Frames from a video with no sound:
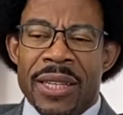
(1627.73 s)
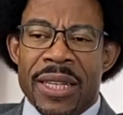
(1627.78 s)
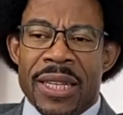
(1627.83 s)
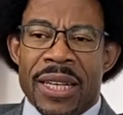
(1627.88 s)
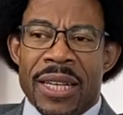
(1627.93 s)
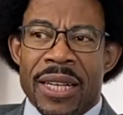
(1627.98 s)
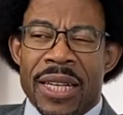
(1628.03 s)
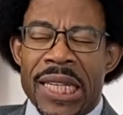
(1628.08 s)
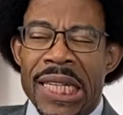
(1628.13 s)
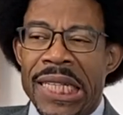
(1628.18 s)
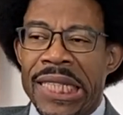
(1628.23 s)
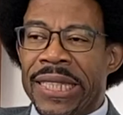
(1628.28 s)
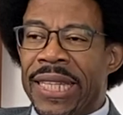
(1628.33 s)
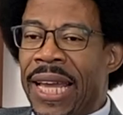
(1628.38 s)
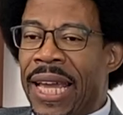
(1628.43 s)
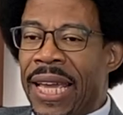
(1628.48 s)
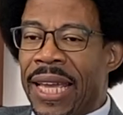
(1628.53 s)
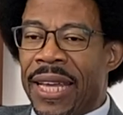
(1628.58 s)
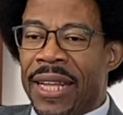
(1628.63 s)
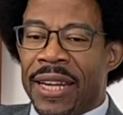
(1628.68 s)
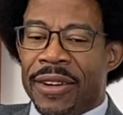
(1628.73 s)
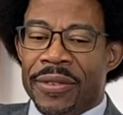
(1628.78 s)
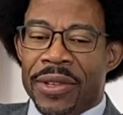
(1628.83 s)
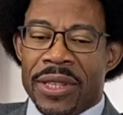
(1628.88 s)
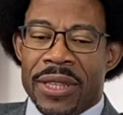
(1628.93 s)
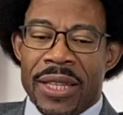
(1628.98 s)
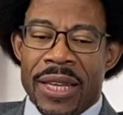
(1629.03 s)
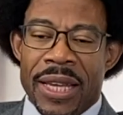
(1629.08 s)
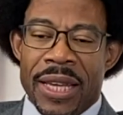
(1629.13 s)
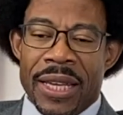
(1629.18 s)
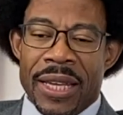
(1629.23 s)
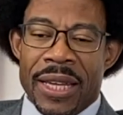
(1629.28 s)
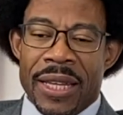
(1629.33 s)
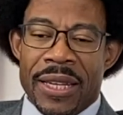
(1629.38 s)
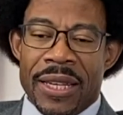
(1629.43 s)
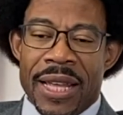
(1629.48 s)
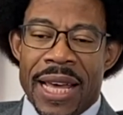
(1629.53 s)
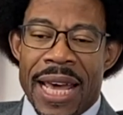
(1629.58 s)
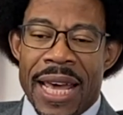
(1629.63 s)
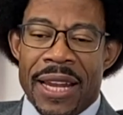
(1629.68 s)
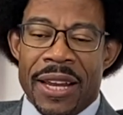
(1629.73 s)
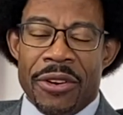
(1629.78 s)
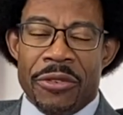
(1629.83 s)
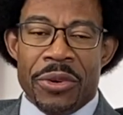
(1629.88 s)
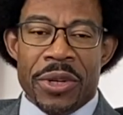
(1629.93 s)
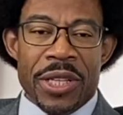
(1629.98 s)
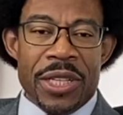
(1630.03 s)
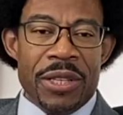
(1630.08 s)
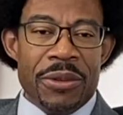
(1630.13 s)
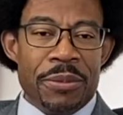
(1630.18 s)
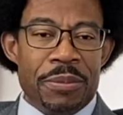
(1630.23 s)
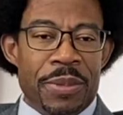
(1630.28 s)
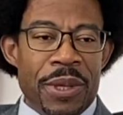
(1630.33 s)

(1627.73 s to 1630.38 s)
Uh, in a day and everything, and I had already